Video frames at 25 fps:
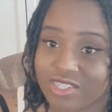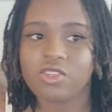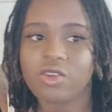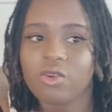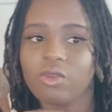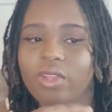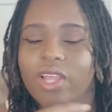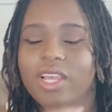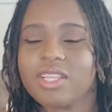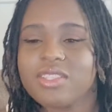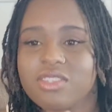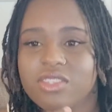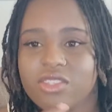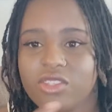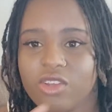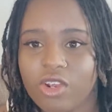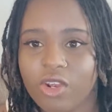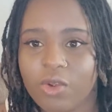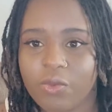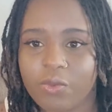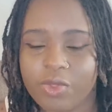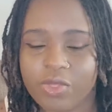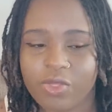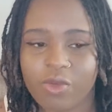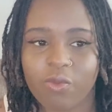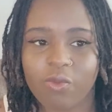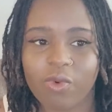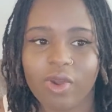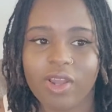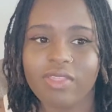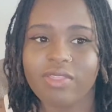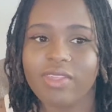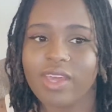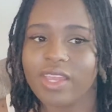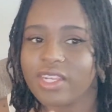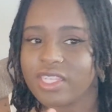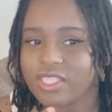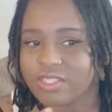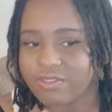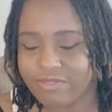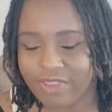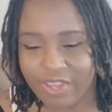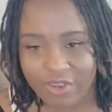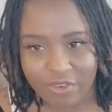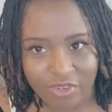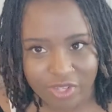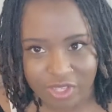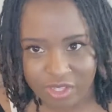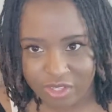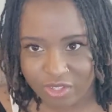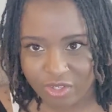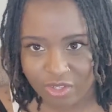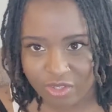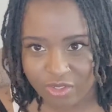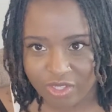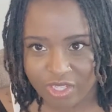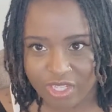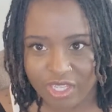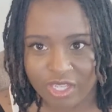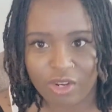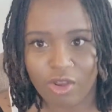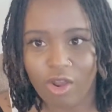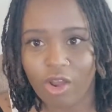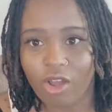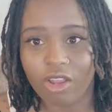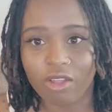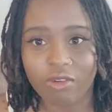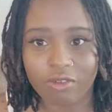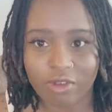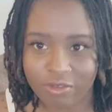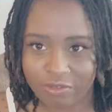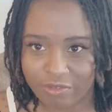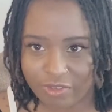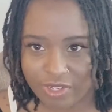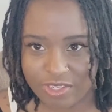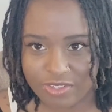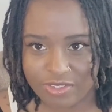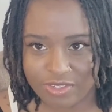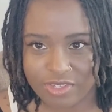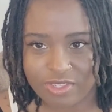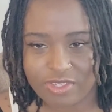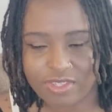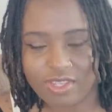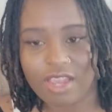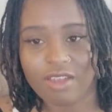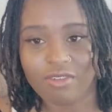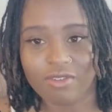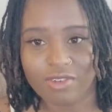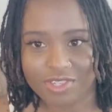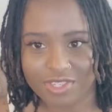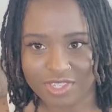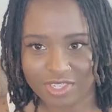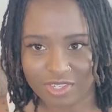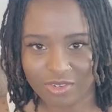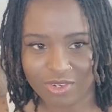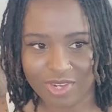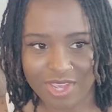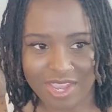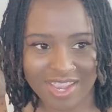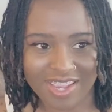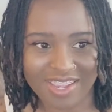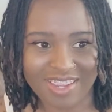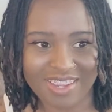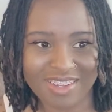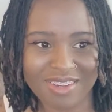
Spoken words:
So let's start with the one that is very clearly in all of our faces every single day: